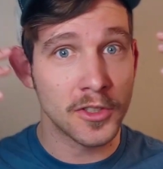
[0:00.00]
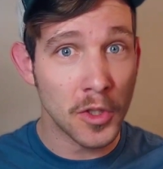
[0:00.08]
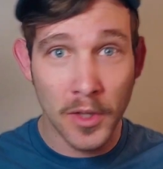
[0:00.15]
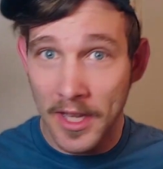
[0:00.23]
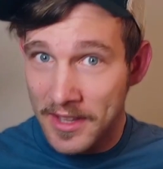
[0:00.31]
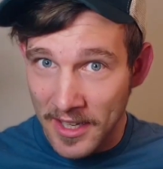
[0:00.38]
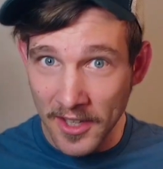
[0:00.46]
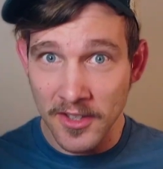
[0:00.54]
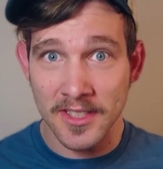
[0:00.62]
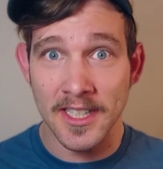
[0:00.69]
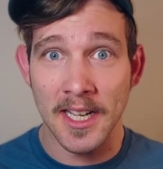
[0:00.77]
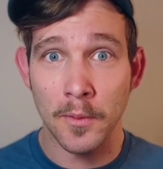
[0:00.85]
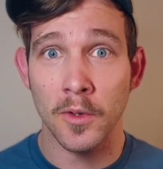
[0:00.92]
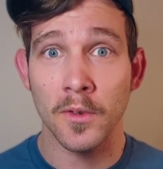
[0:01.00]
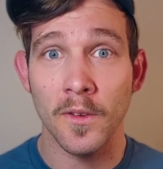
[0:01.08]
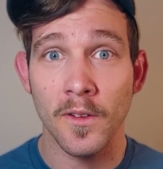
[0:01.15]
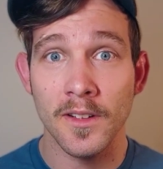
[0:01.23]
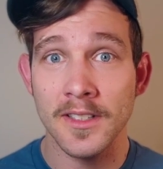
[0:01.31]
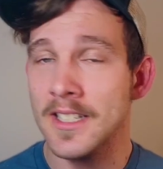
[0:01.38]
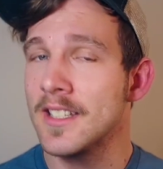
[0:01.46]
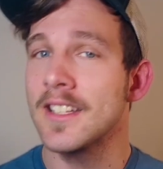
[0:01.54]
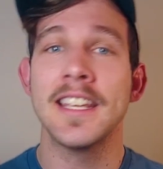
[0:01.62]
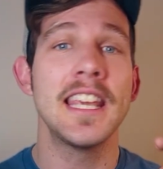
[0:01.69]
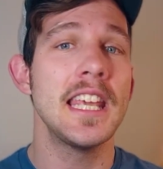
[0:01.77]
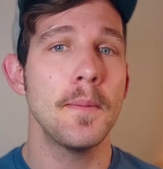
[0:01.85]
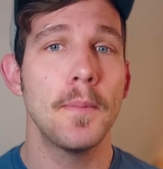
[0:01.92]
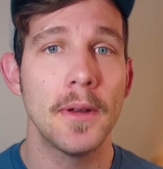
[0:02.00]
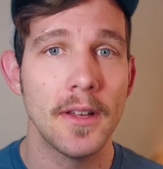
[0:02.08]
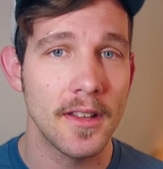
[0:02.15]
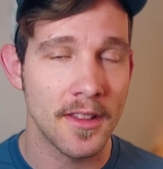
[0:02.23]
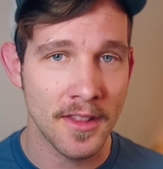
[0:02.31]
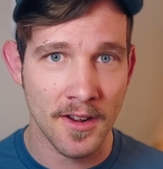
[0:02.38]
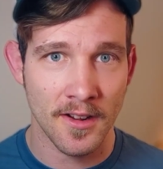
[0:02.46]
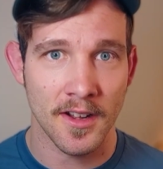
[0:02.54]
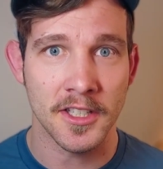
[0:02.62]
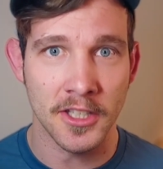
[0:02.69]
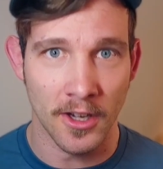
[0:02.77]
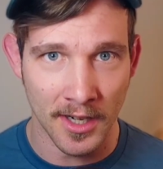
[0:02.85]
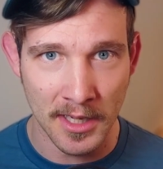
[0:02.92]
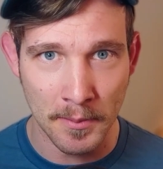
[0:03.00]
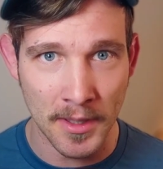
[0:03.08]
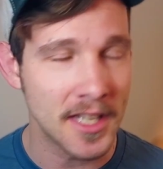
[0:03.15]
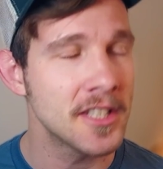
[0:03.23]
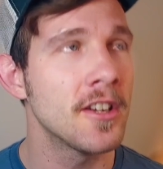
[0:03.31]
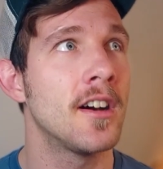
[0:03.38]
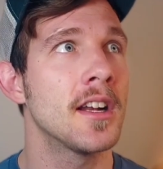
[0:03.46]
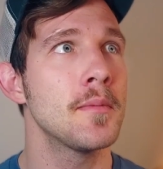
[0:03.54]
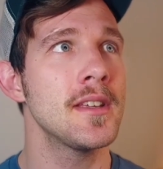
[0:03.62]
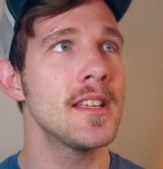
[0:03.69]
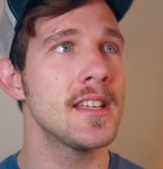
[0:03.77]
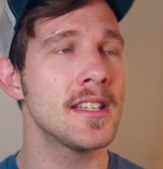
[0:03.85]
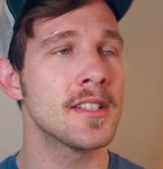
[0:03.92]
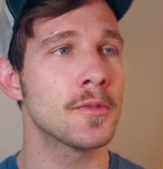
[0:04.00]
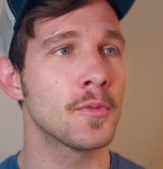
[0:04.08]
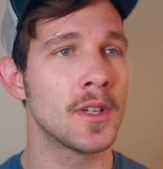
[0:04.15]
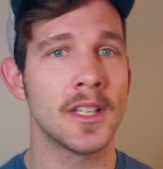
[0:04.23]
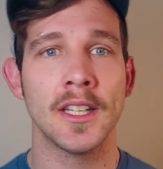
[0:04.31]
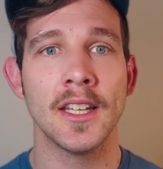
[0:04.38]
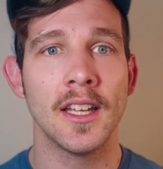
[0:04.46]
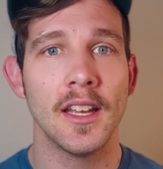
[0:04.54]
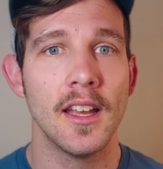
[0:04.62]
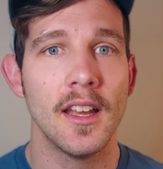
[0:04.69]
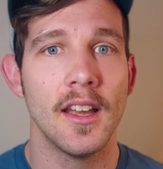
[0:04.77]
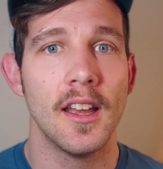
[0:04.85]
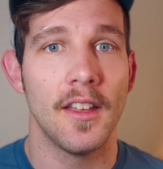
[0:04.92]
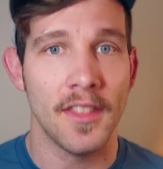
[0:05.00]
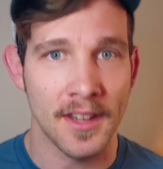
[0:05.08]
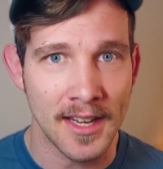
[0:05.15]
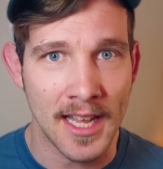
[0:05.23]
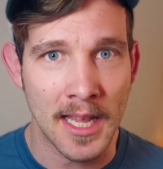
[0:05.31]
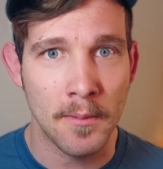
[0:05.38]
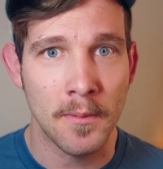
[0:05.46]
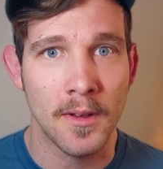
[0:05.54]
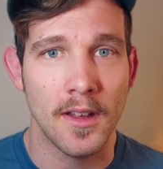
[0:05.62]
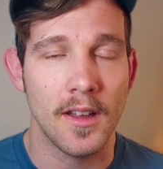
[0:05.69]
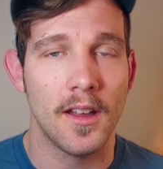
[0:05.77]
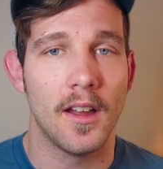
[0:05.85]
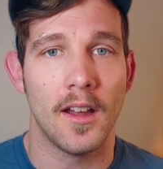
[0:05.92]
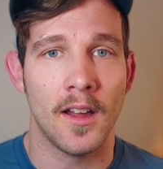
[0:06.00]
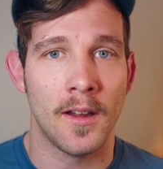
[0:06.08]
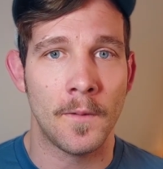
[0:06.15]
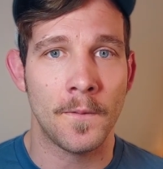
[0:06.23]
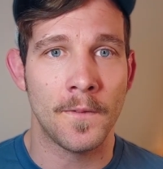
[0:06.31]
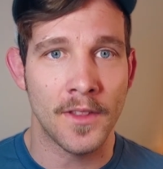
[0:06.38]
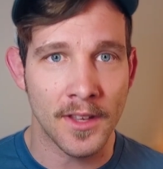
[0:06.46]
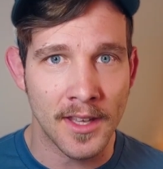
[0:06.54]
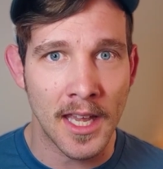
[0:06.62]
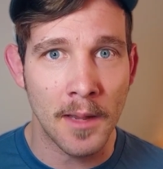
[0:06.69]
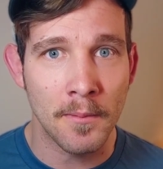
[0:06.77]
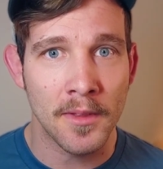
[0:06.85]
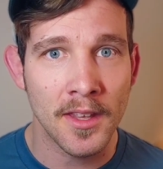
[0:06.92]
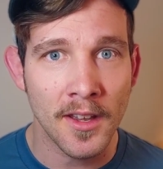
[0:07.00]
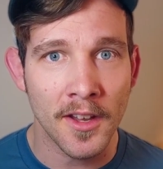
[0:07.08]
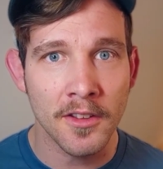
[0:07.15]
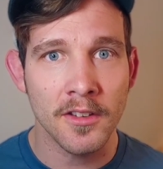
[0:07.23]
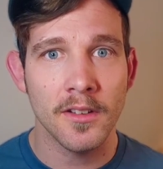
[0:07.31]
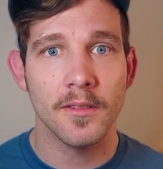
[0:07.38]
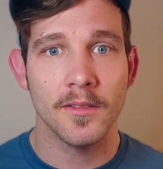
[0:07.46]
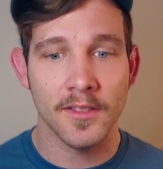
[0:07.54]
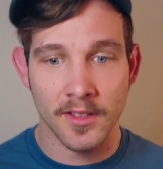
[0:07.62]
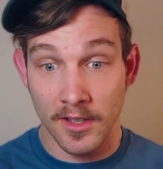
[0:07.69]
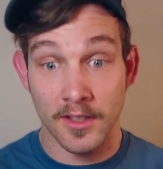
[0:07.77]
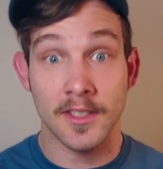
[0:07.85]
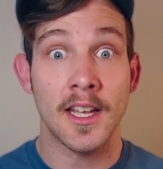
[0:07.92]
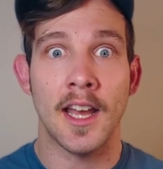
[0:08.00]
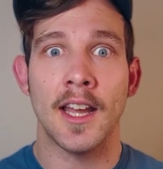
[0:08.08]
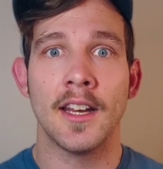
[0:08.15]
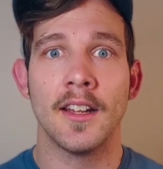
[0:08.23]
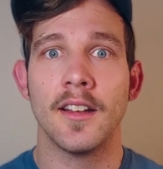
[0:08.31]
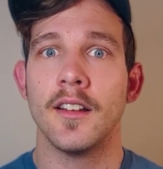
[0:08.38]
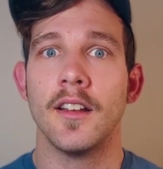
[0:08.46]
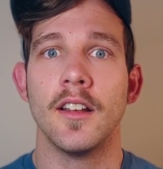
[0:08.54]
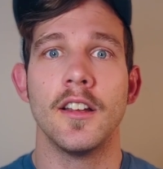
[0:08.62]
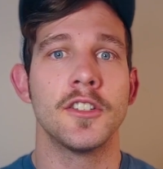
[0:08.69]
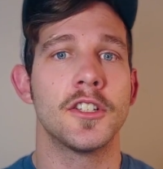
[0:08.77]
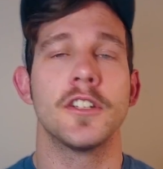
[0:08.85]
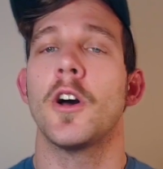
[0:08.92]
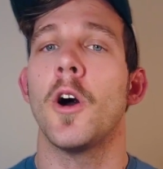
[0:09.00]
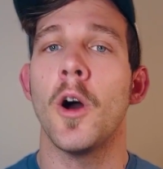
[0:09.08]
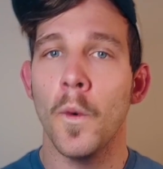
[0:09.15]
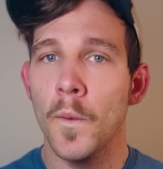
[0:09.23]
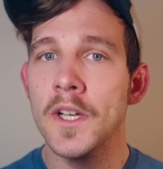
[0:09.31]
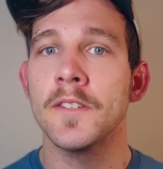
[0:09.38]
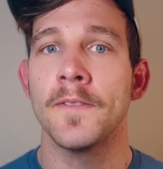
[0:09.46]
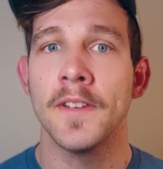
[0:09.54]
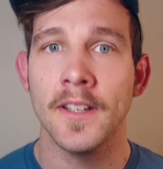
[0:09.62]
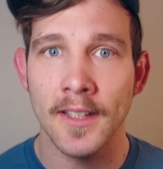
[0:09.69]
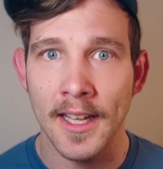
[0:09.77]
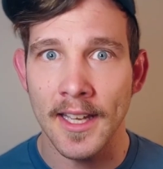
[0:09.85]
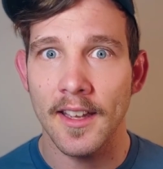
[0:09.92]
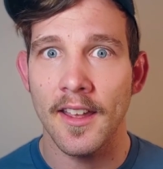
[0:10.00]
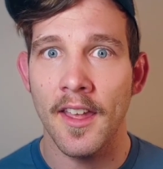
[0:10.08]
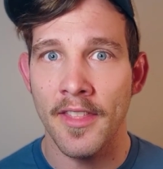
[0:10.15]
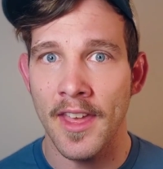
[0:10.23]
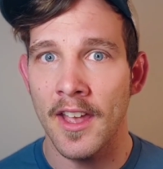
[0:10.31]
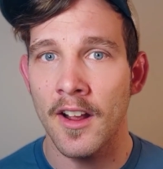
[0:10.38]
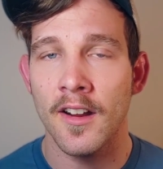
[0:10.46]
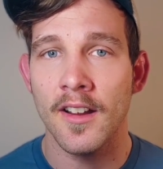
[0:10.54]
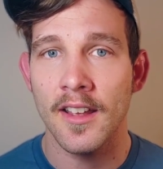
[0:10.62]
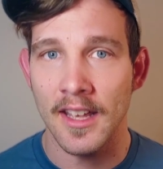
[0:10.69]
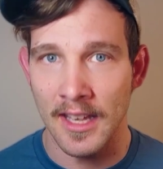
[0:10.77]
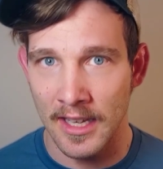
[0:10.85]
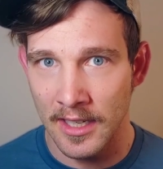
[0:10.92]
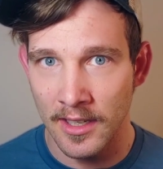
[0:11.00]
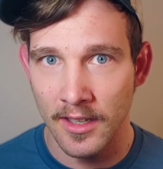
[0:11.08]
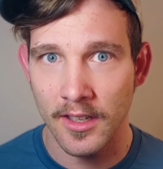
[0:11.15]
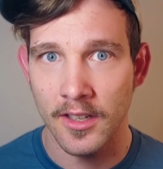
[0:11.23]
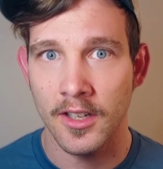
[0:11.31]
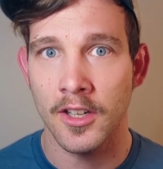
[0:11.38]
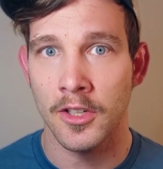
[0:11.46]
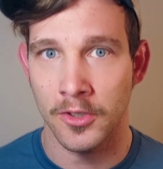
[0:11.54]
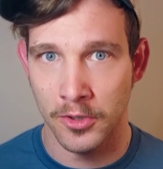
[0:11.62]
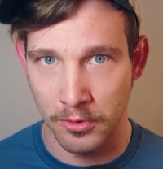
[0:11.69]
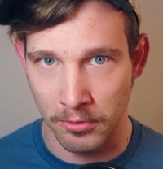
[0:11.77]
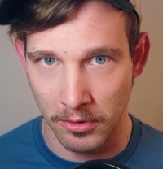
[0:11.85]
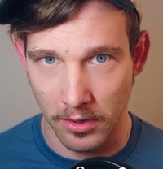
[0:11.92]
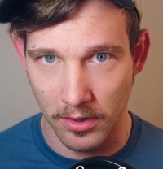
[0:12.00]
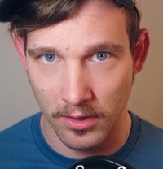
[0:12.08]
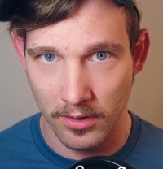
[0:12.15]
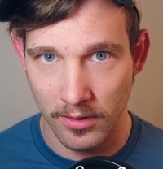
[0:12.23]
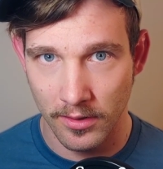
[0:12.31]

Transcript: that the other side will just keep their autonomy. Autonomy is really the name of the game. The other side should always feel like they are in control.